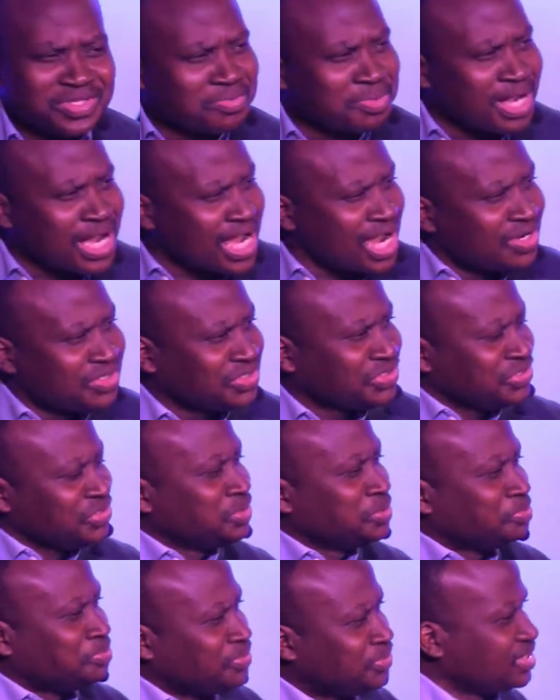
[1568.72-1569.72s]
up. How do
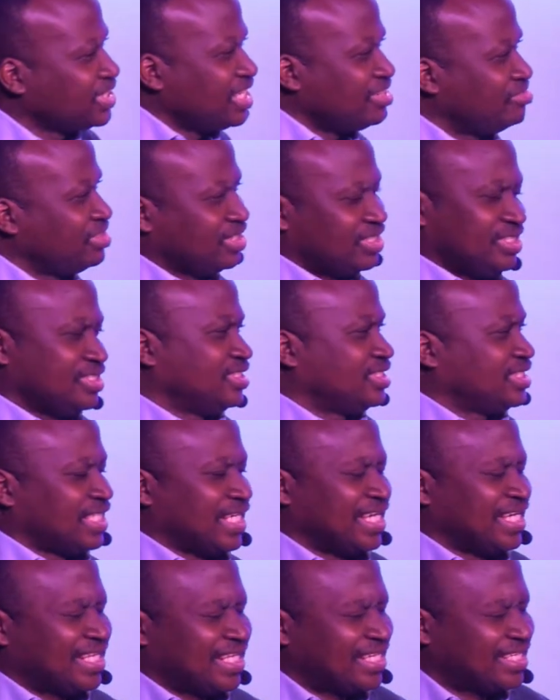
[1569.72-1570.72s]
you put everything
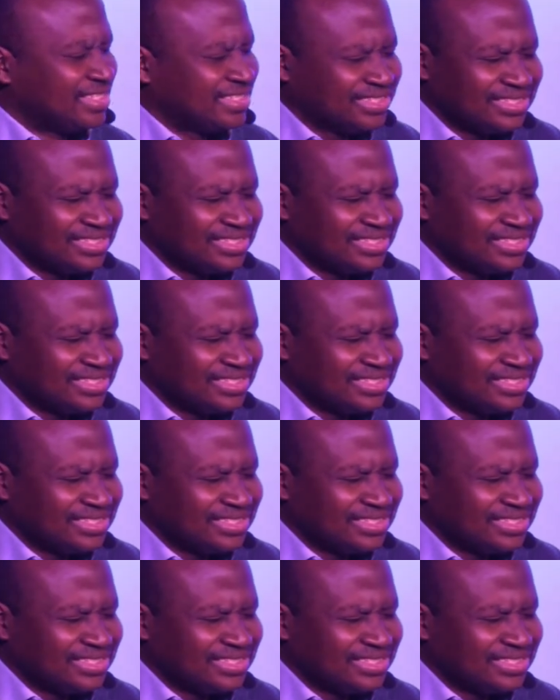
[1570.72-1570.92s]
together?